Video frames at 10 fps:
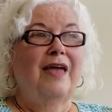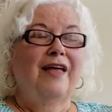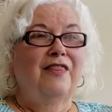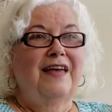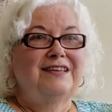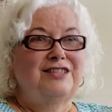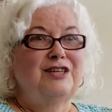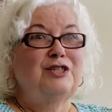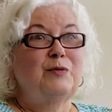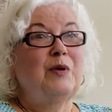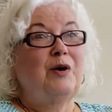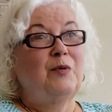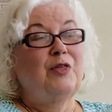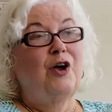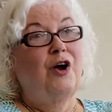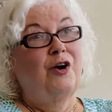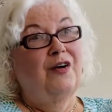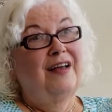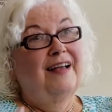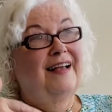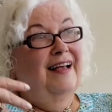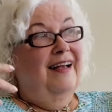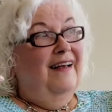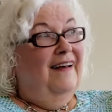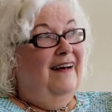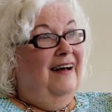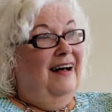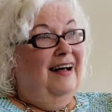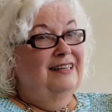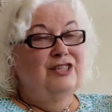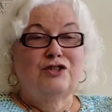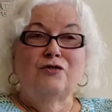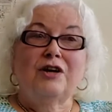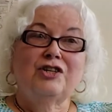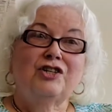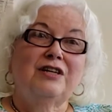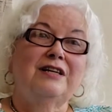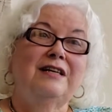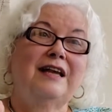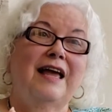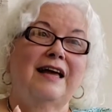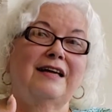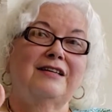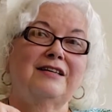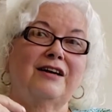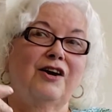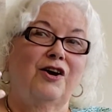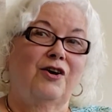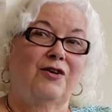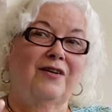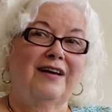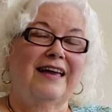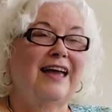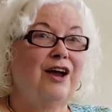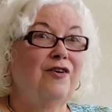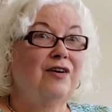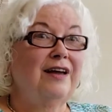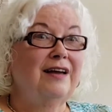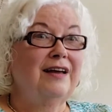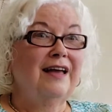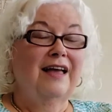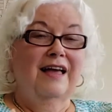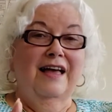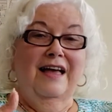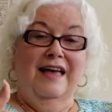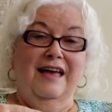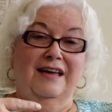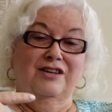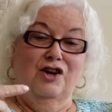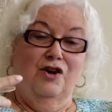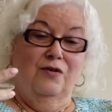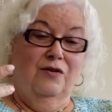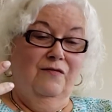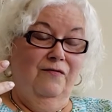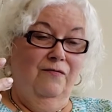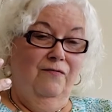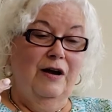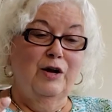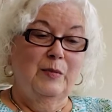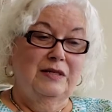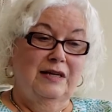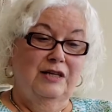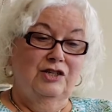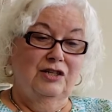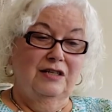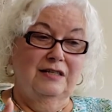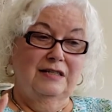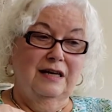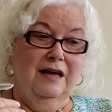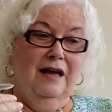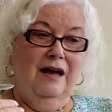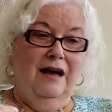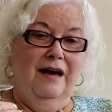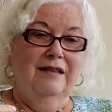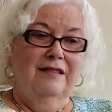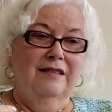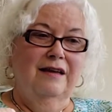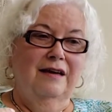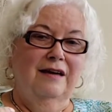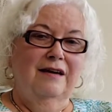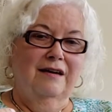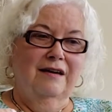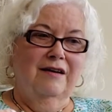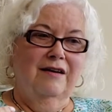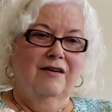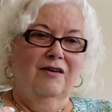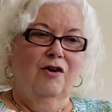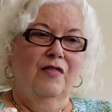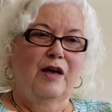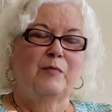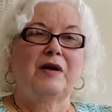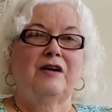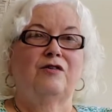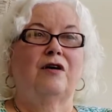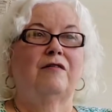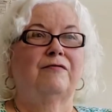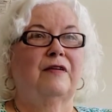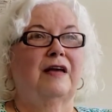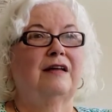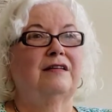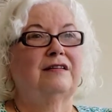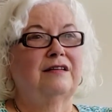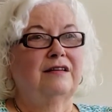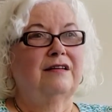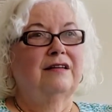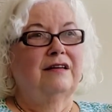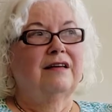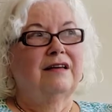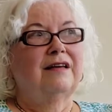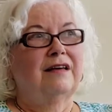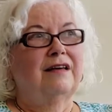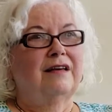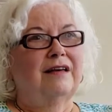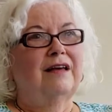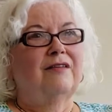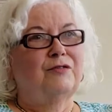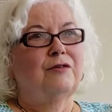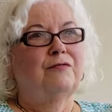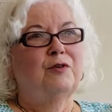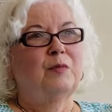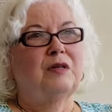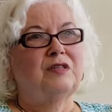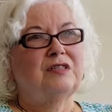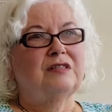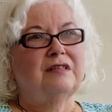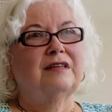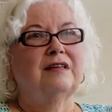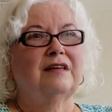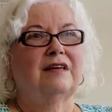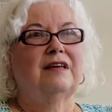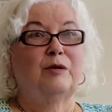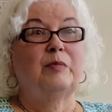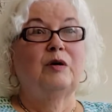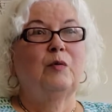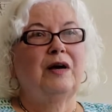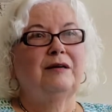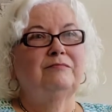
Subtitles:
thanks to Isabel with her instruction and her caring and her recommendations, I think all that paid off, and after a few months, in a big way.